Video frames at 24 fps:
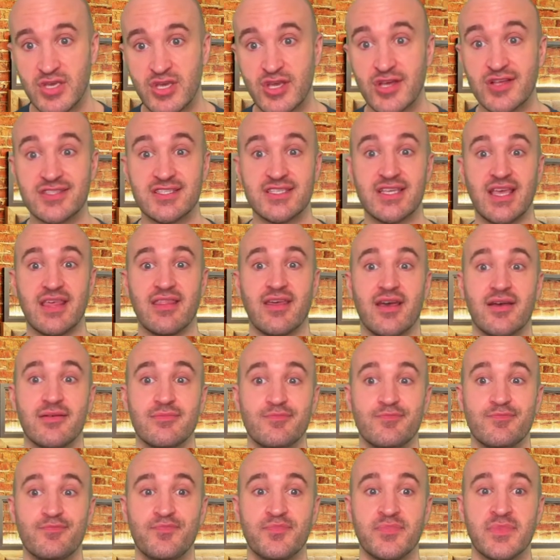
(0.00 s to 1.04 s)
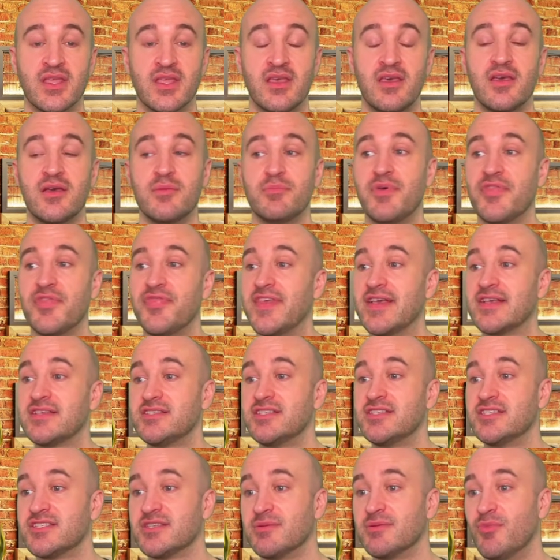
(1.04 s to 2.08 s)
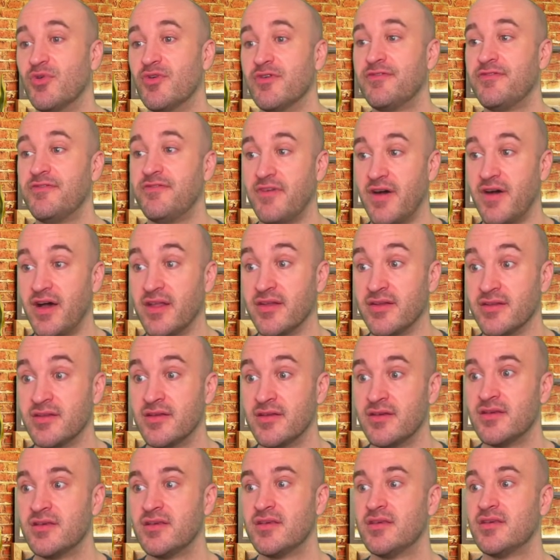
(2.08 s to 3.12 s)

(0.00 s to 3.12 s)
Could say that. But this is a more fun